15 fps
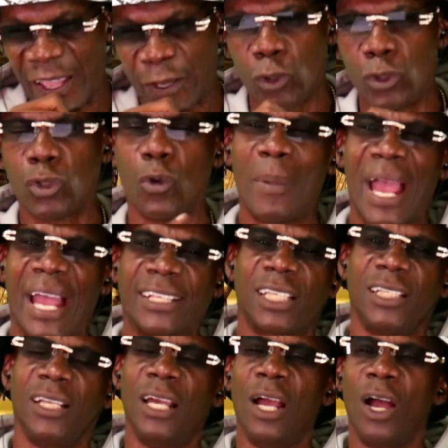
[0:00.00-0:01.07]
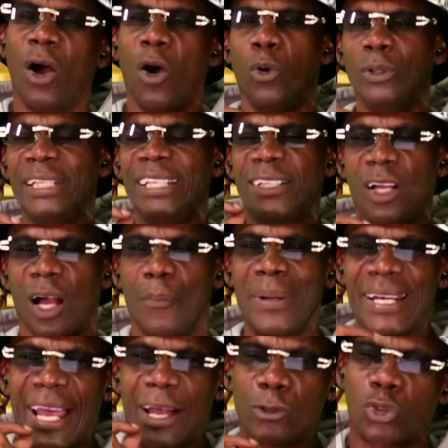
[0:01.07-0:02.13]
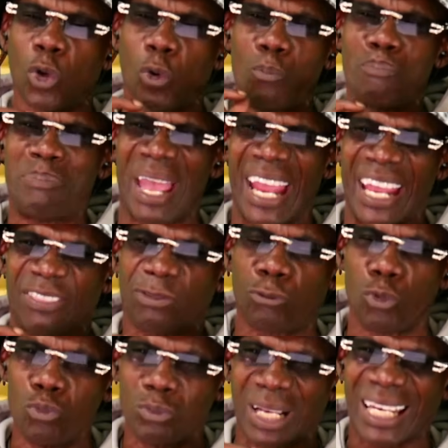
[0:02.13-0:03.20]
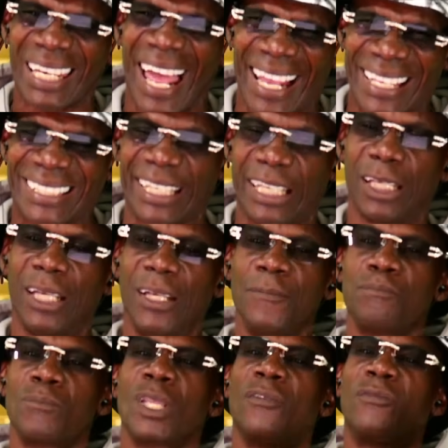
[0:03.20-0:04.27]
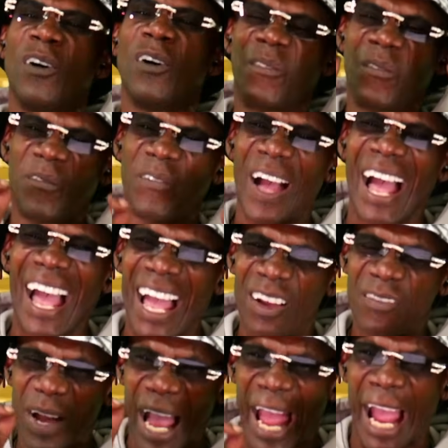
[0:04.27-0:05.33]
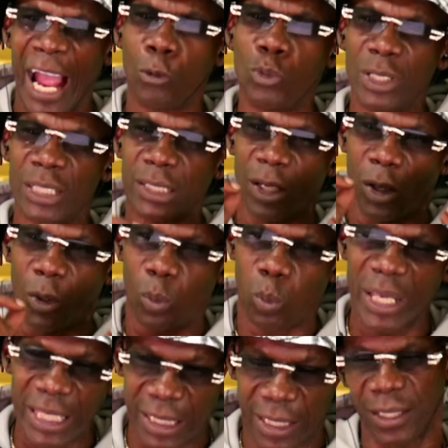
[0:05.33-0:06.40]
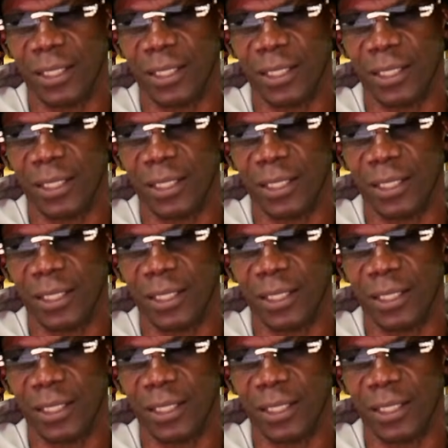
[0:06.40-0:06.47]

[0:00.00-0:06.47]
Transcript: Could you imagine only coming out your bathroom closet for five hours a week?